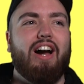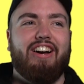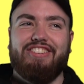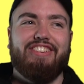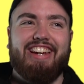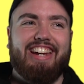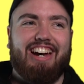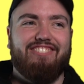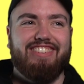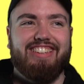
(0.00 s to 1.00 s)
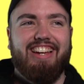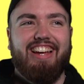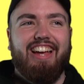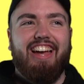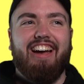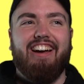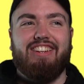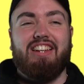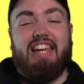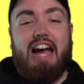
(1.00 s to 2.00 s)
why aren't you getting cabs?
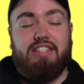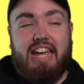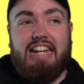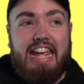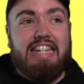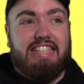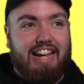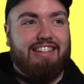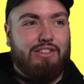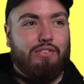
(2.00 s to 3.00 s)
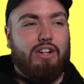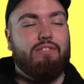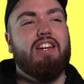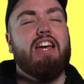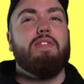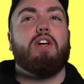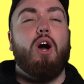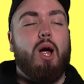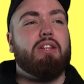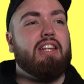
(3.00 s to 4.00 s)
I was, get, I was, getting his taxes for him. The
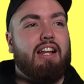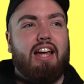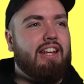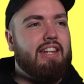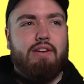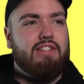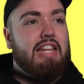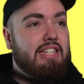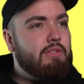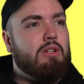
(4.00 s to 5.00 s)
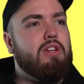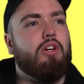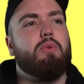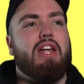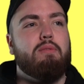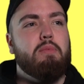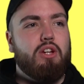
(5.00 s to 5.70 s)
card declined. Every, same with the meals. We'd have a